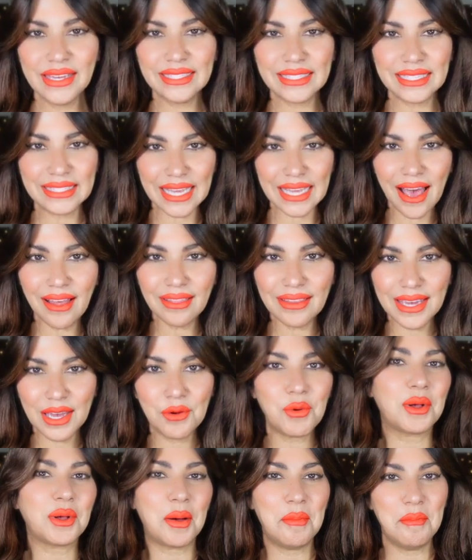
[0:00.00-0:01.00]
It's
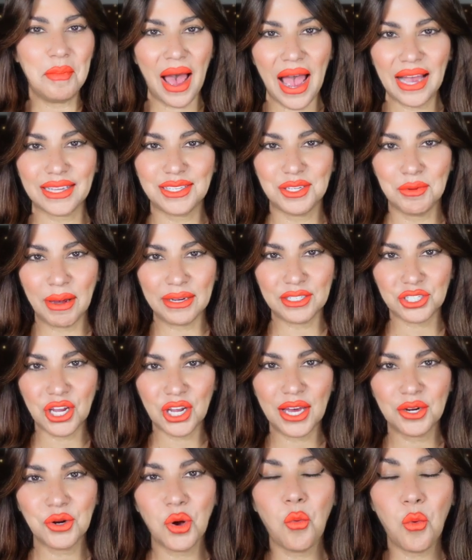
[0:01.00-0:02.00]
Ellie. Welcome back to my
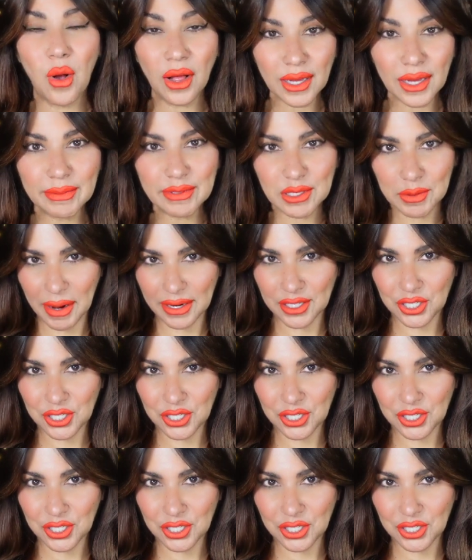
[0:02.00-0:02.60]
channel. Welcome to my